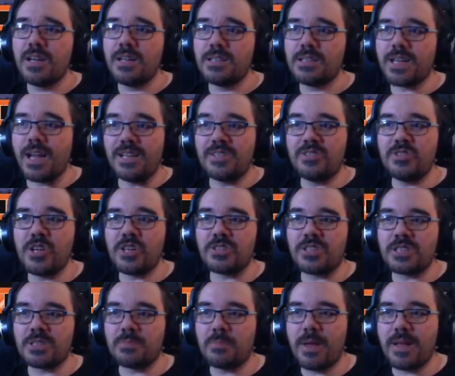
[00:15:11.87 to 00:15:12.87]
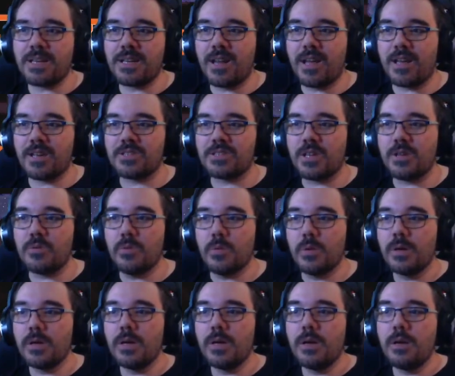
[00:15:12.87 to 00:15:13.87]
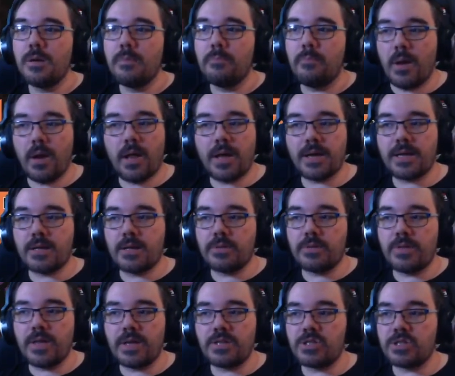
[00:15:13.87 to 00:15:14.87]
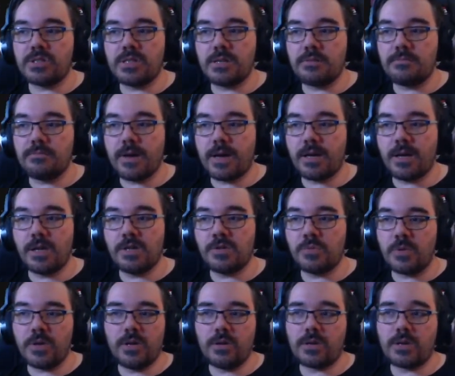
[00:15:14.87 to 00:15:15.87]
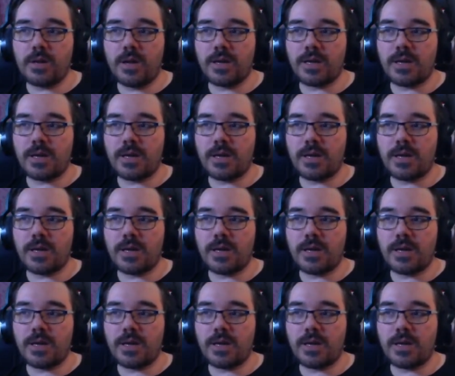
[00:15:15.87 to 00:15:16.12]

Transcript: Like, I just explained glass to you, but like they just didn't recognise what it looked like.